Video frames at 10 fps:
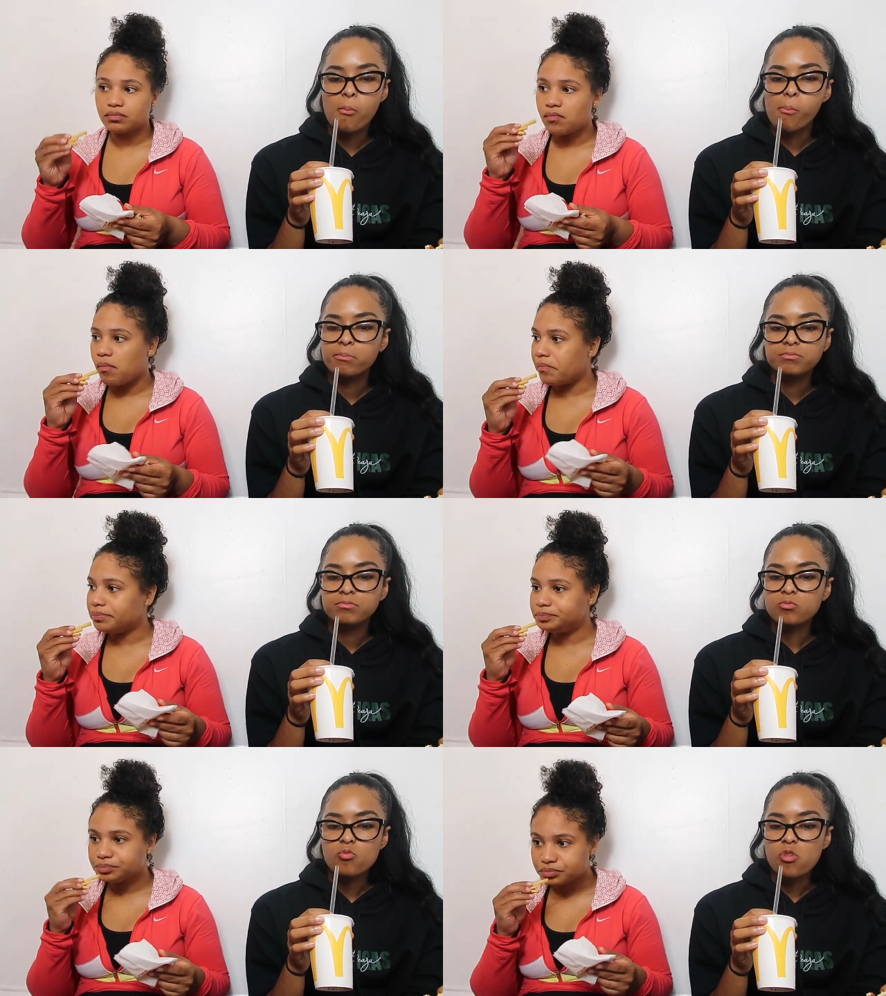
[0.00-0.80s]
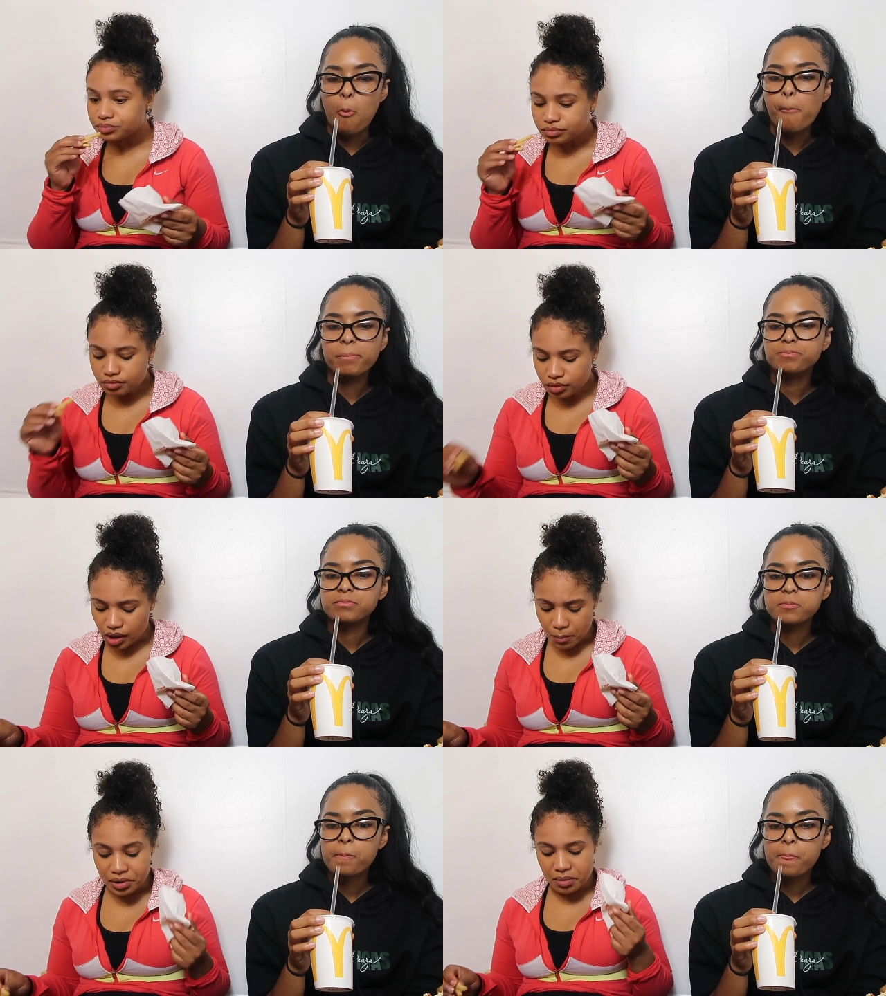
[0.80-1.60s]
Speaker 1: Mm-hmm. No.
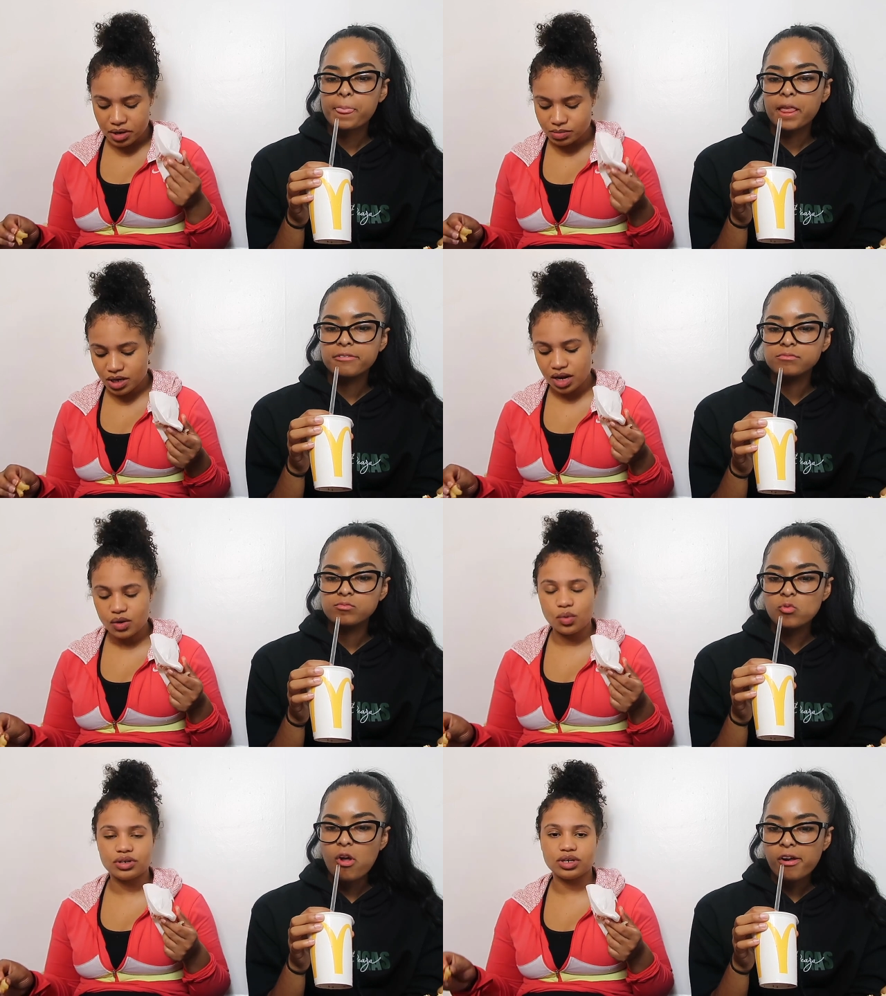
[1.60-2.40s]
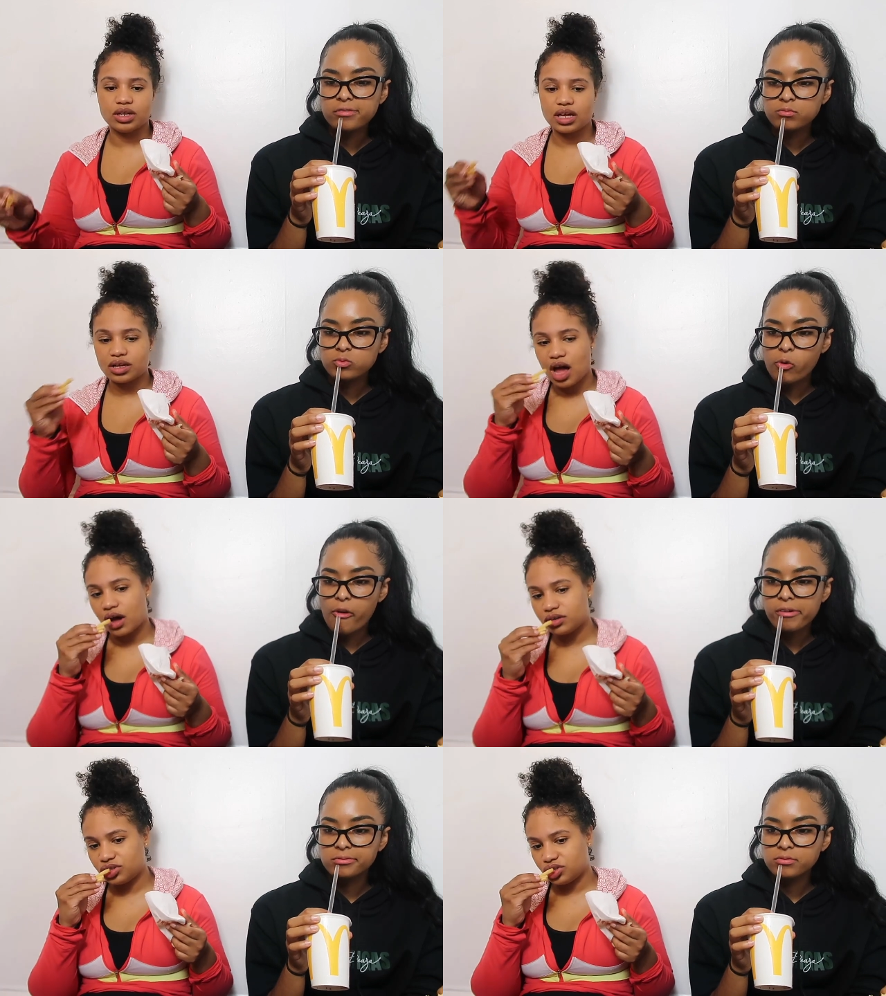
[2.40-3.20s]
Speaker 2: But it makes me kind of wonder, like,
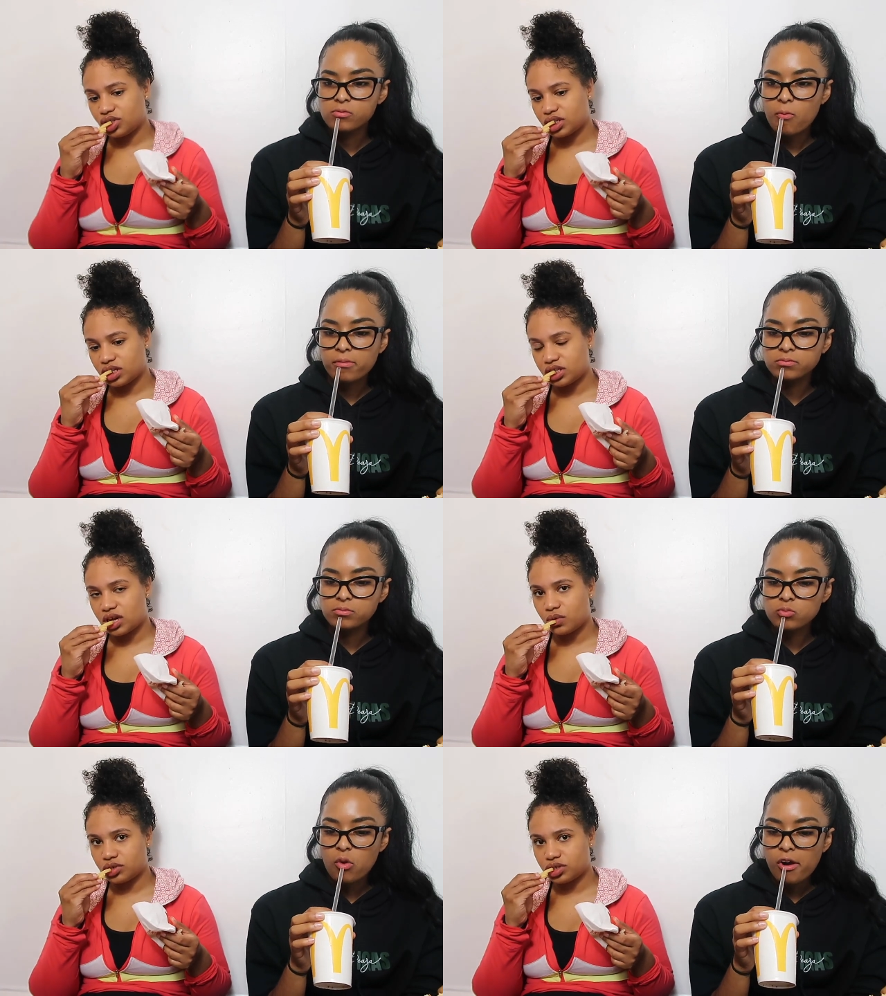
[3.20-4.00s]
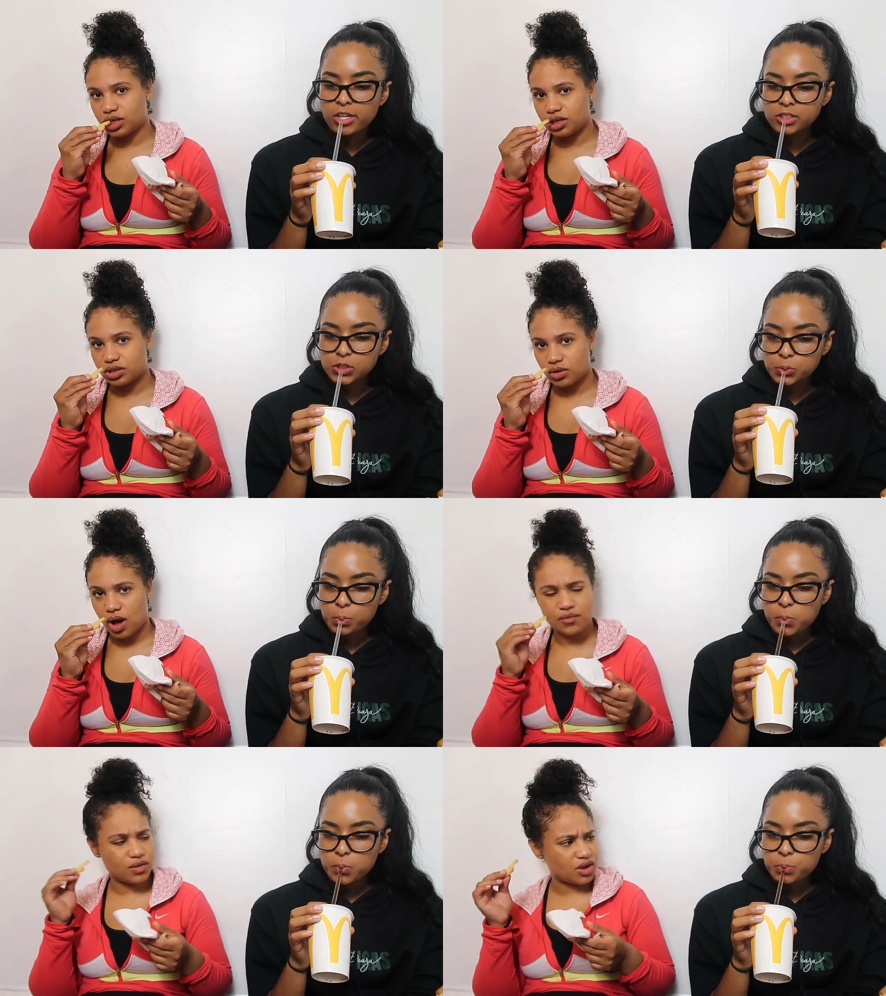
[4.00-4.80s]
how does your chicken sandwich taste though?
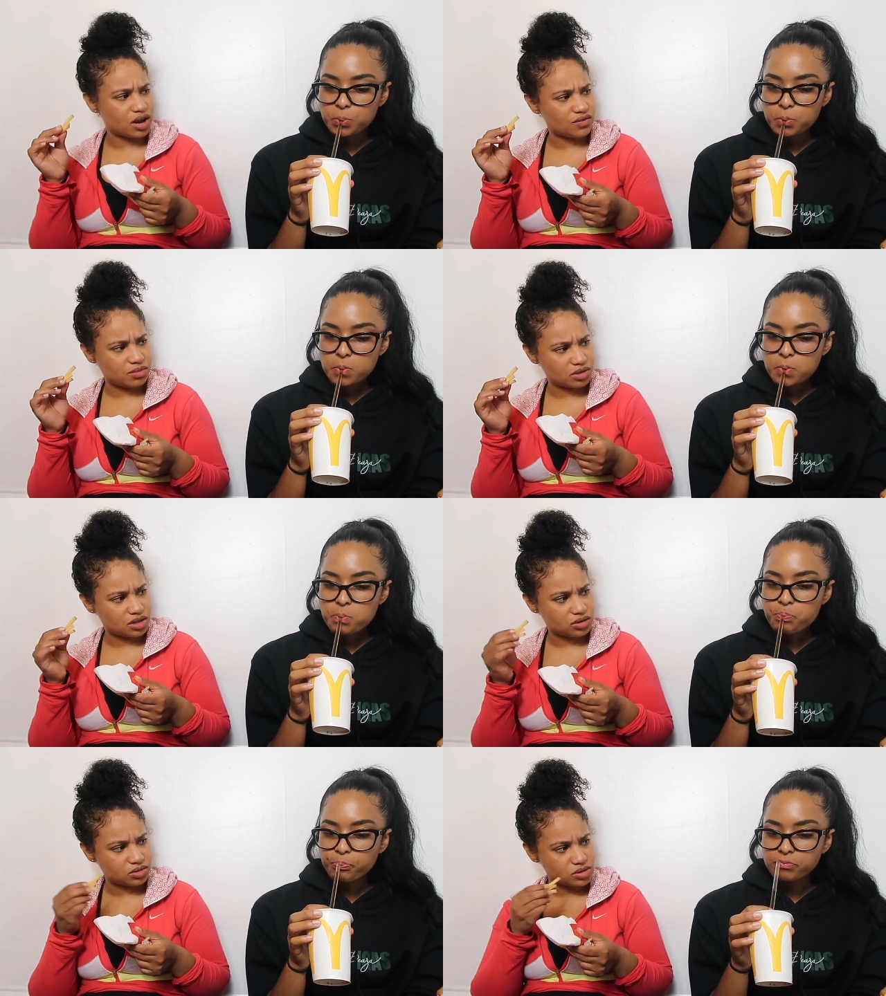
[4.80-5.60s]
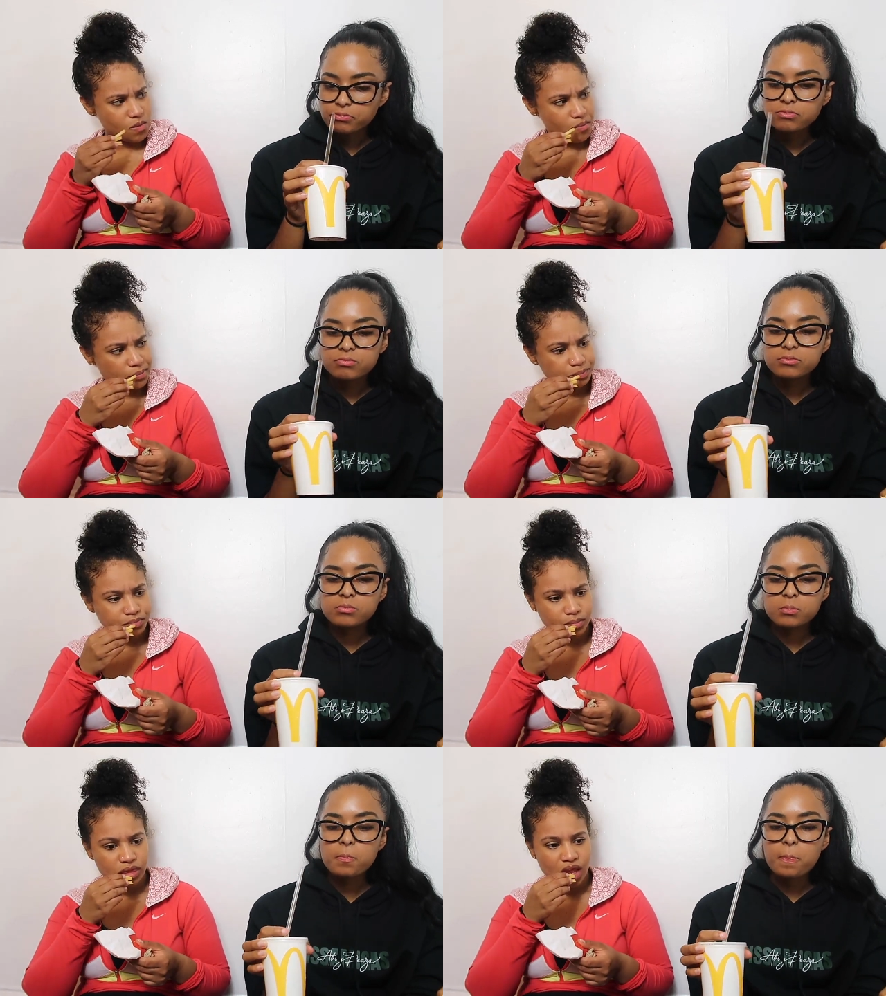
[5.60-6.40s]
Have you ever had it from McDonald's?
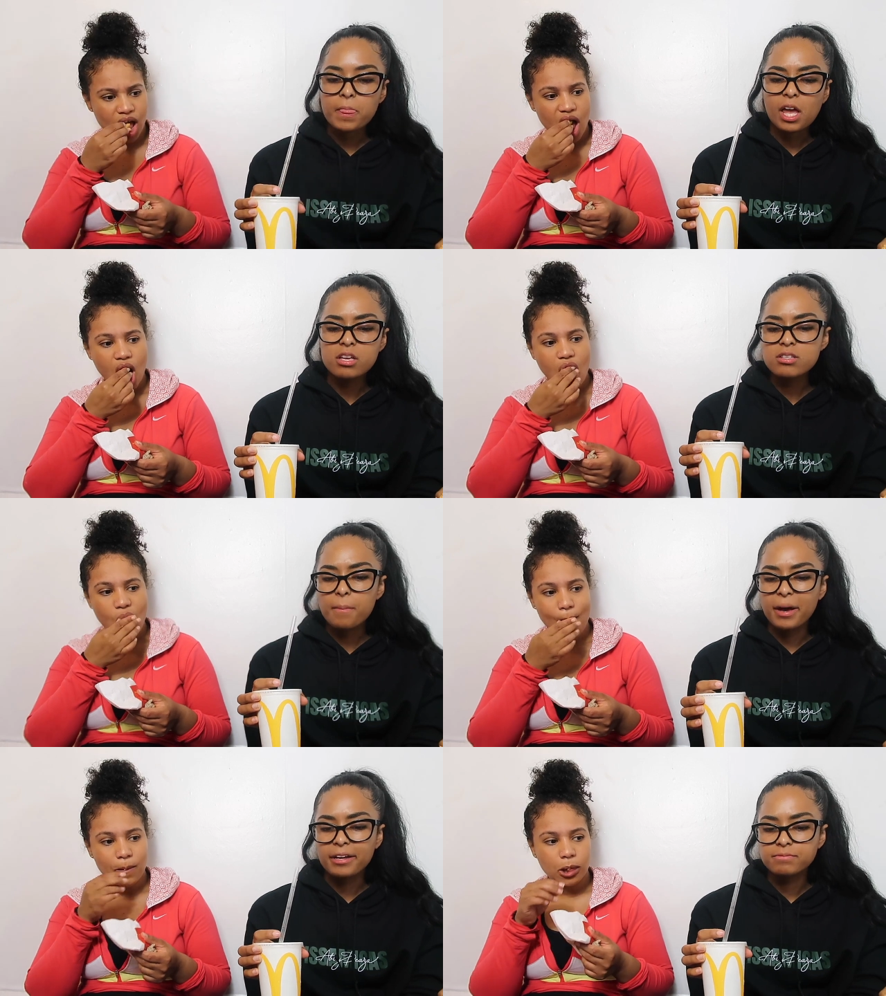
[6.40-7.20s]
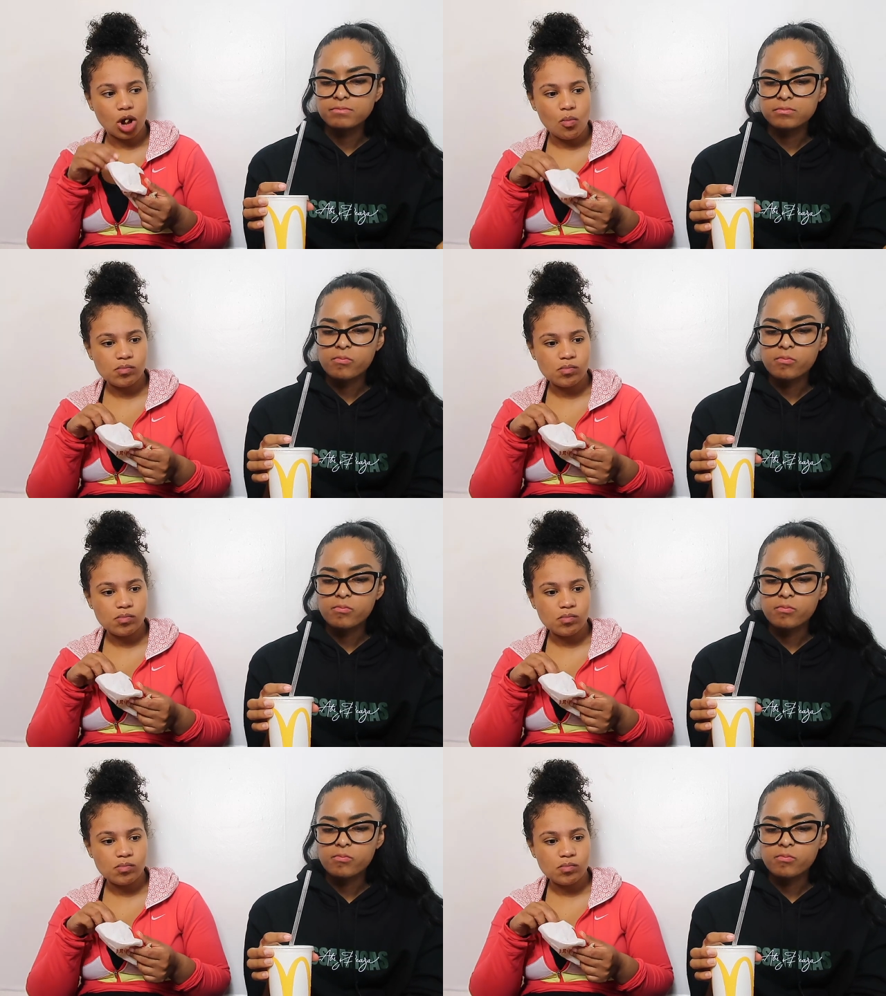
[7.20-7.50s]
Speaker 1: It's not bad.